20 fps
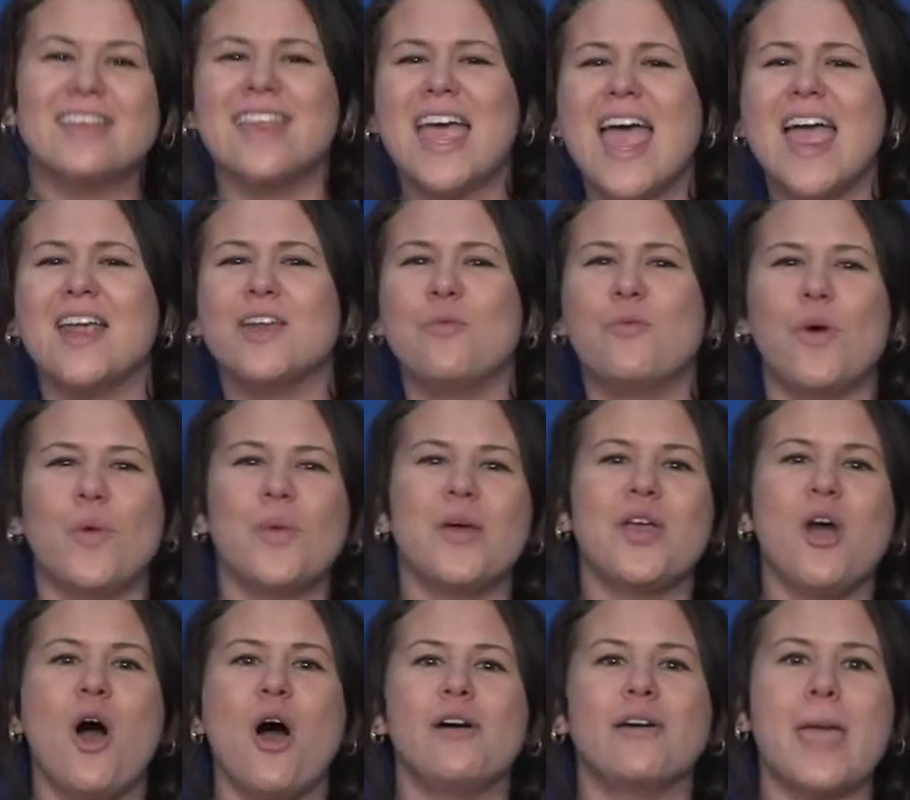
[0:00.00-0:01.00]
Then, when we
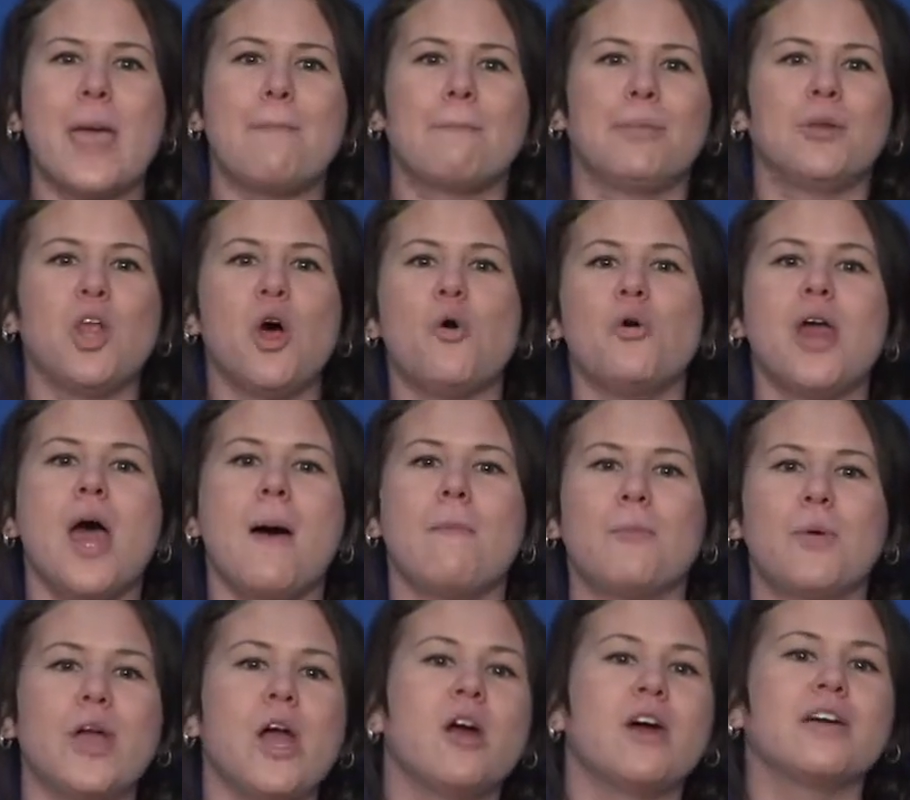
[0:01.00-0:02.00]
all get blown up,
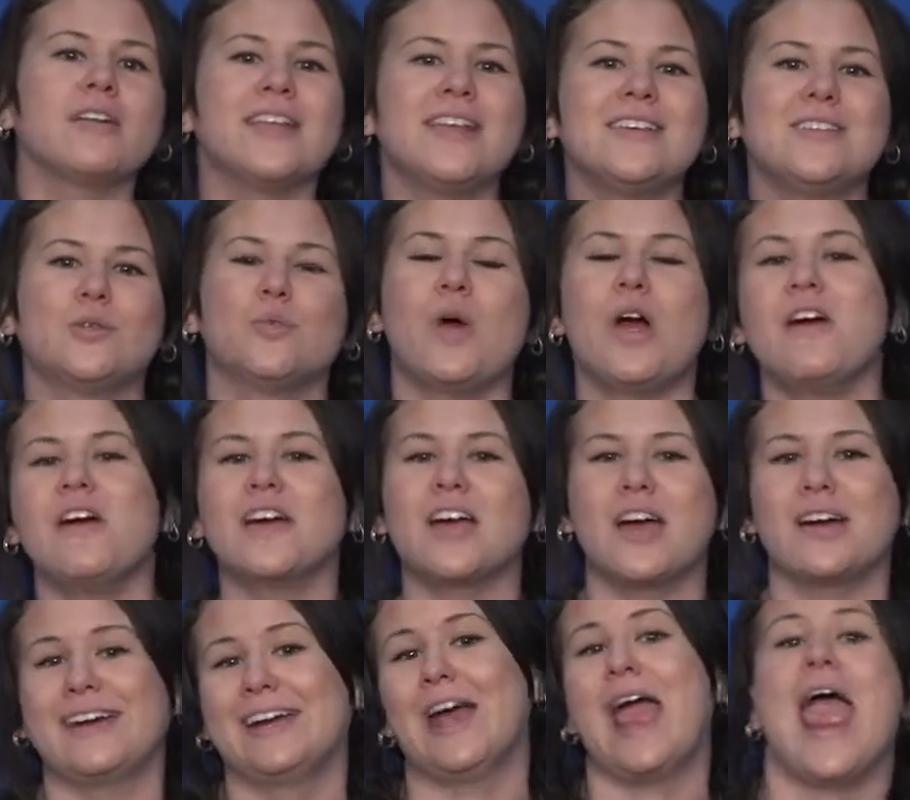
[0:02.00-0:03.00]
we are at least wearing
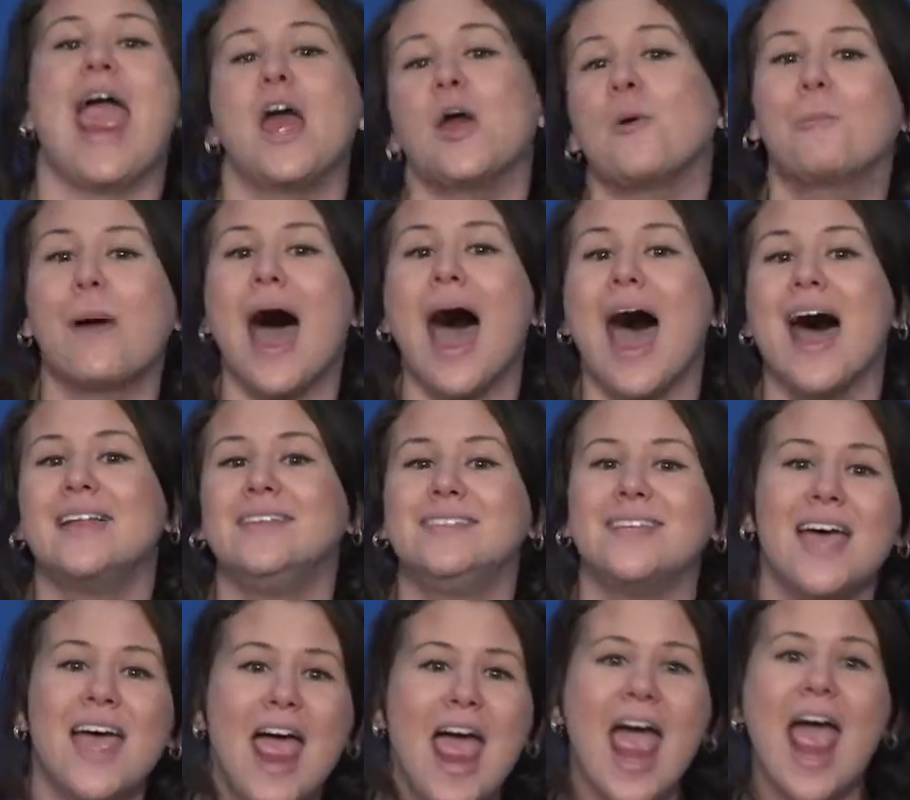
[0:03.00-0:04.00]
our AirPods
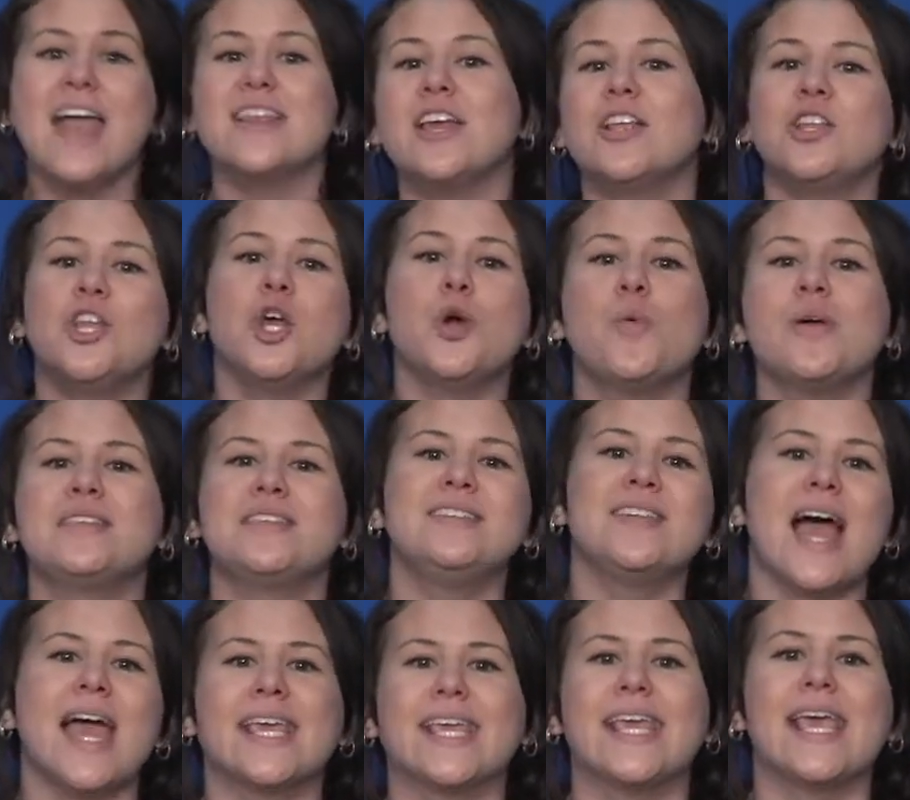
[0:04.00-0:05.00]
and the newest
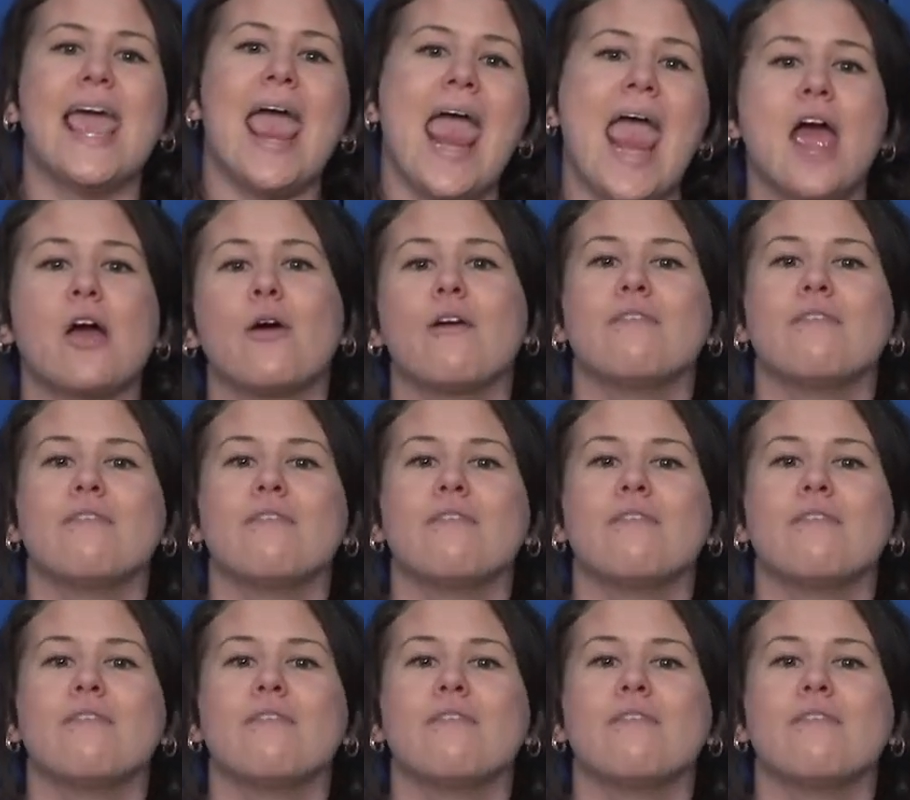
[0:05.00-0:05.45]
Nike Air